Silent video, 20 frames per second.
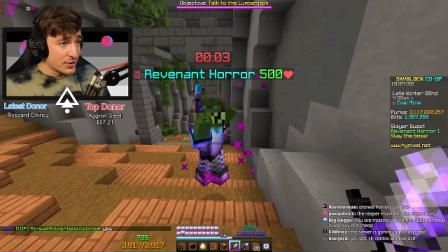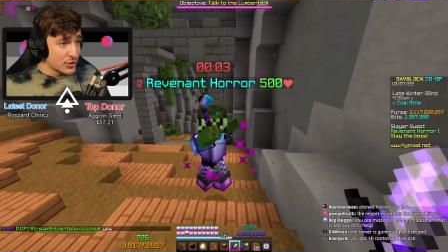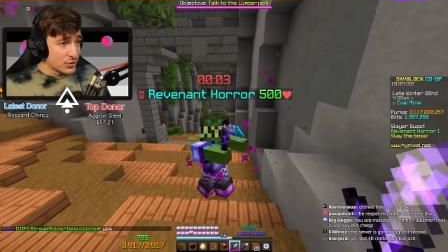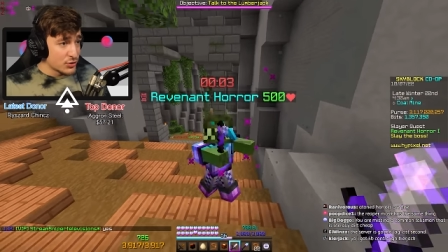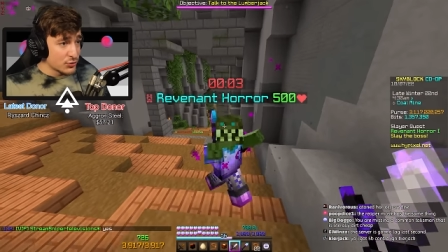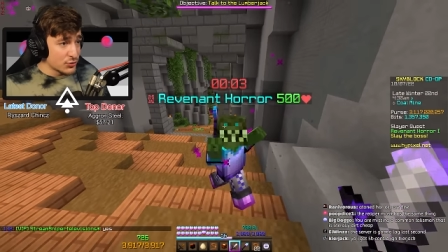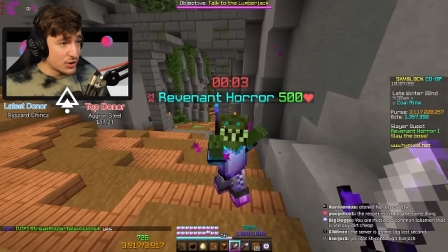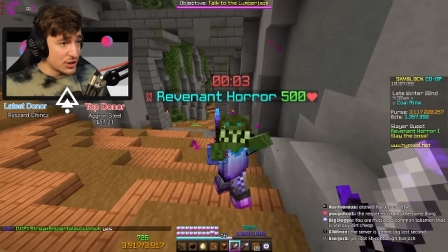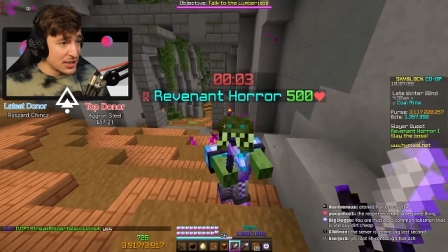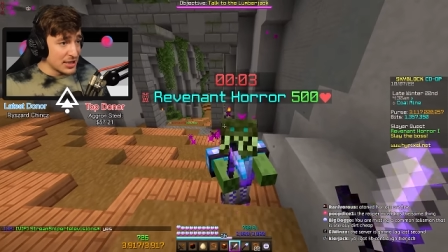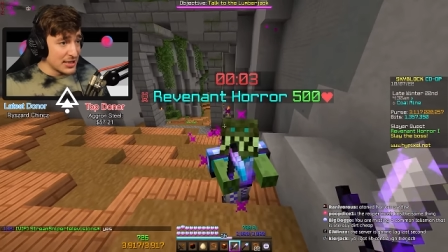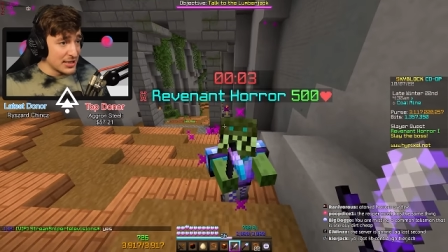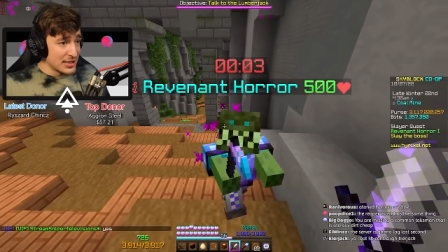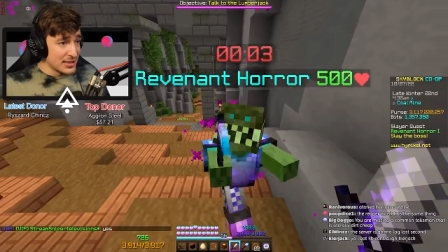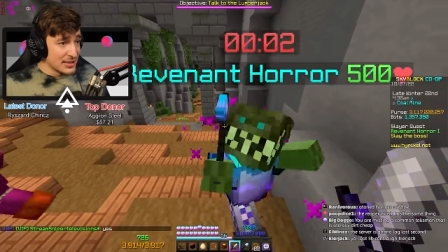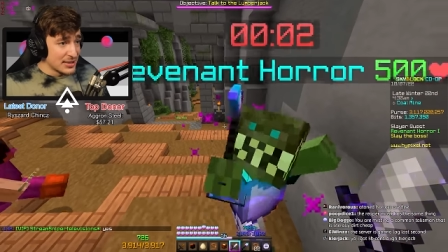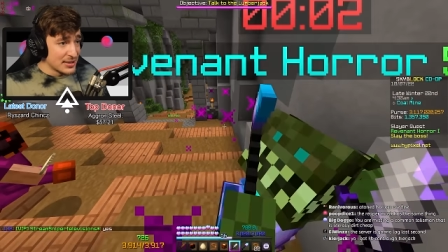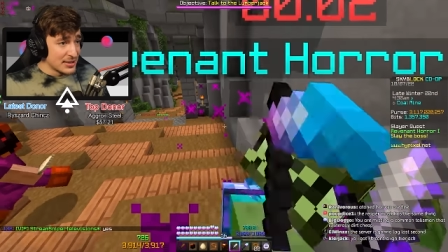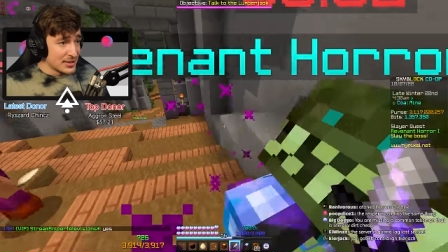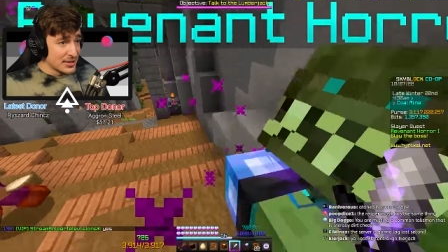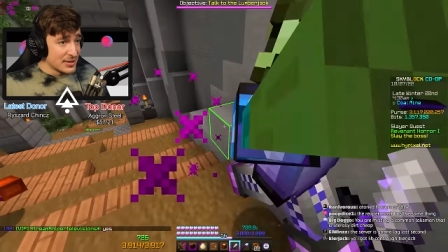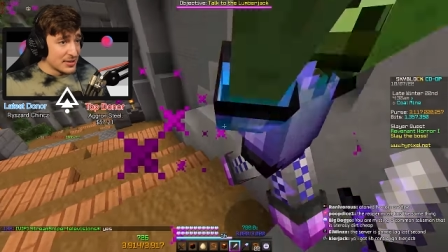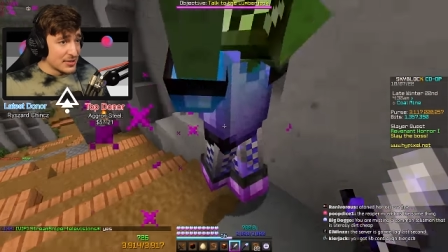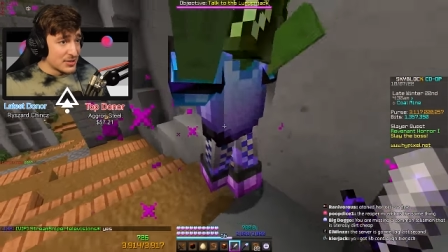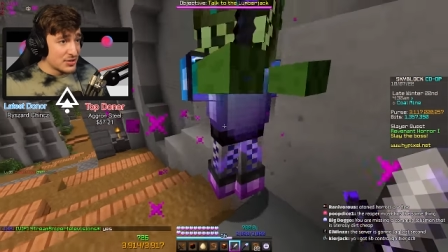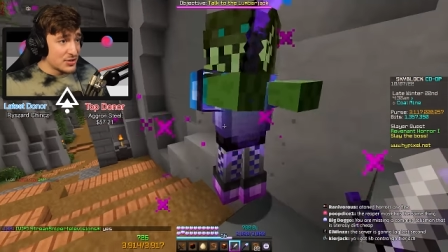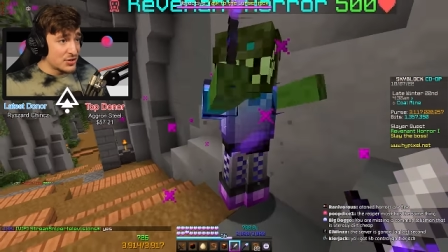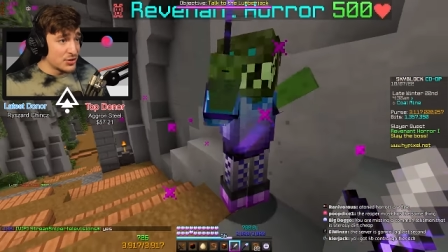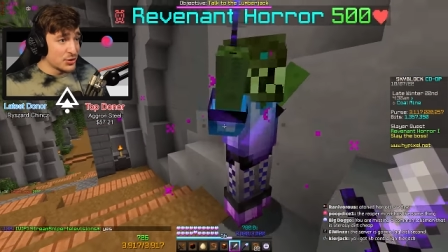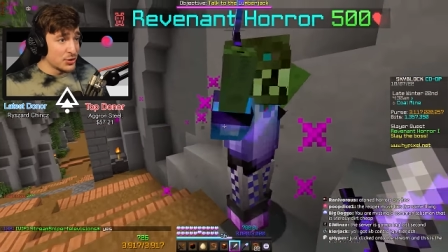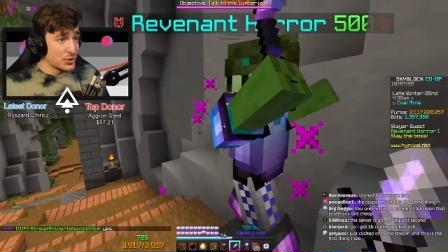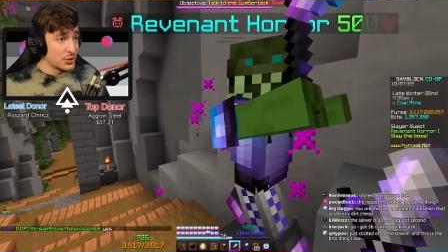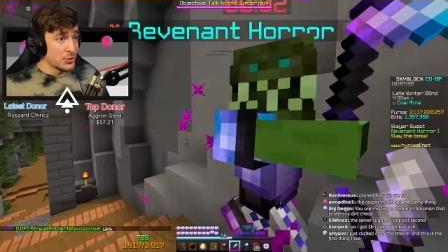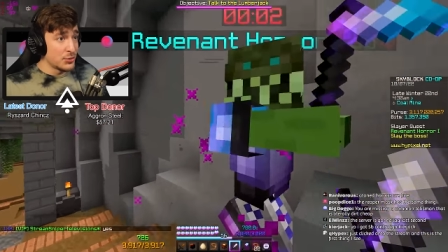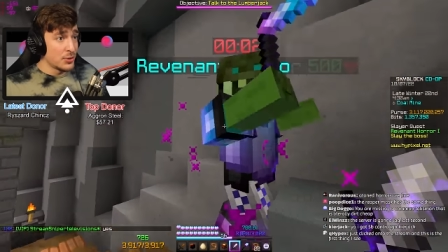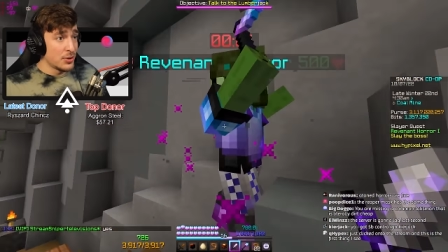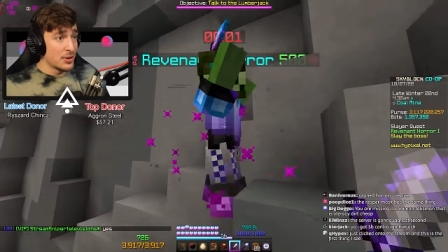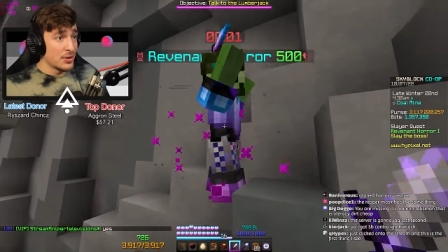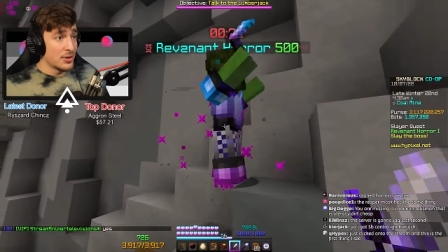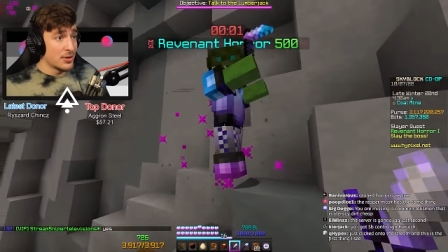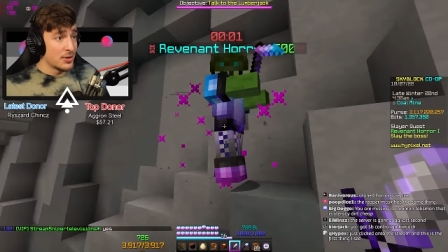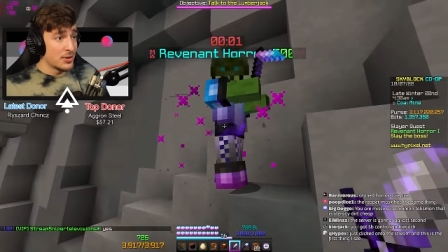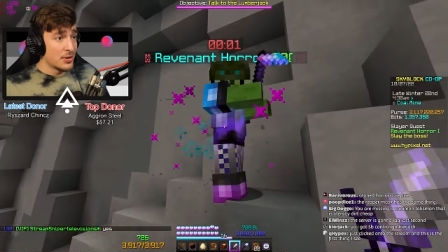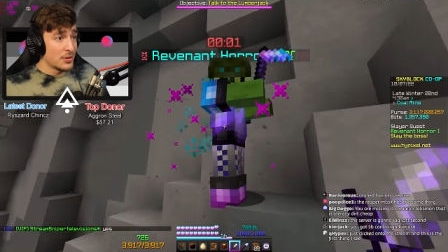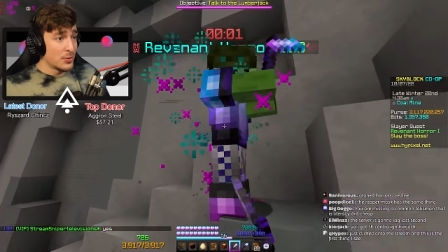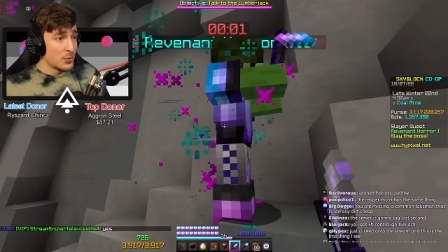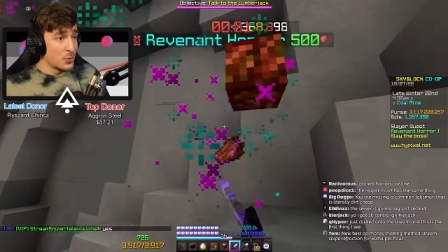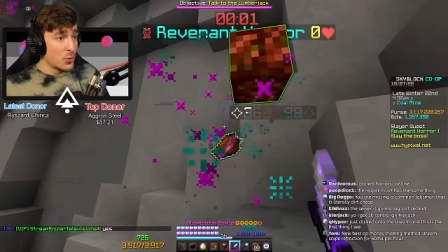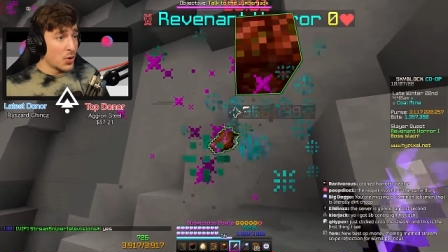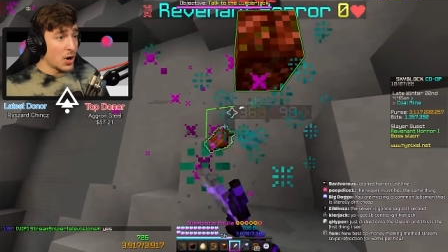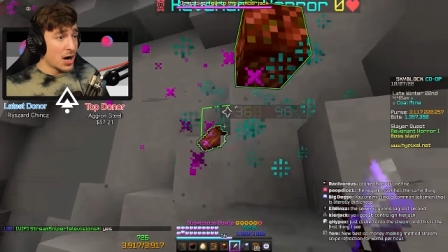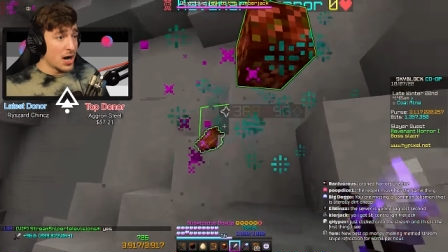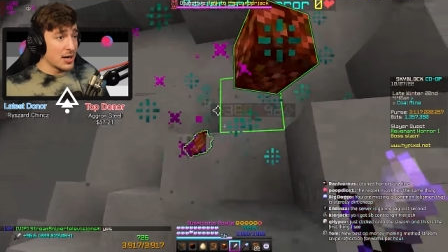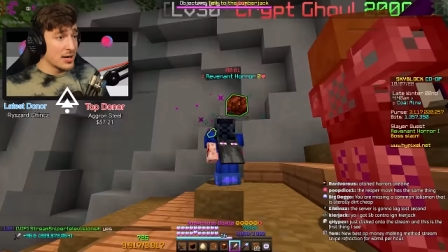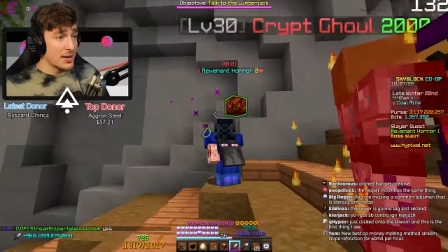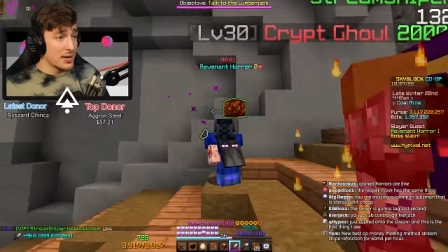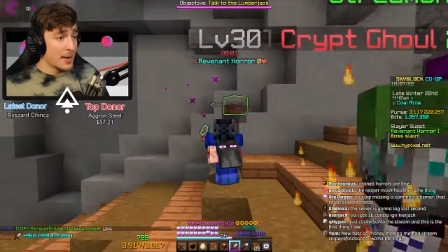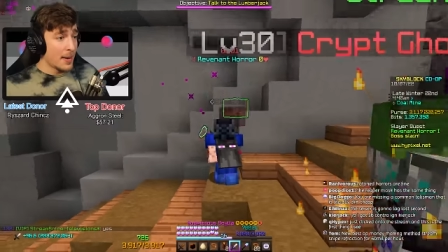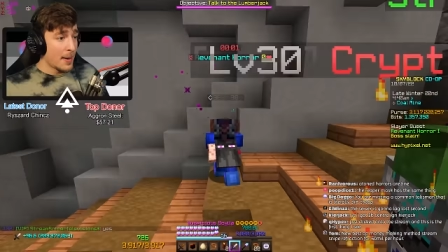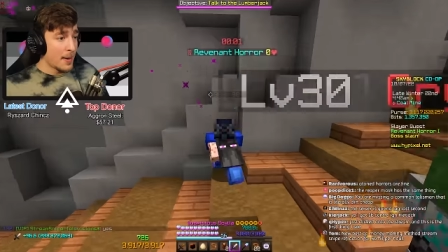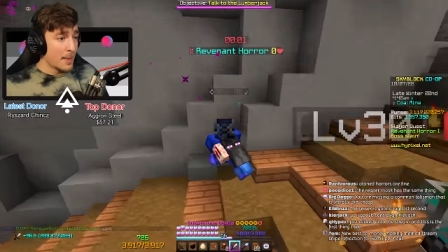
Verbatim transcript: three, two, one.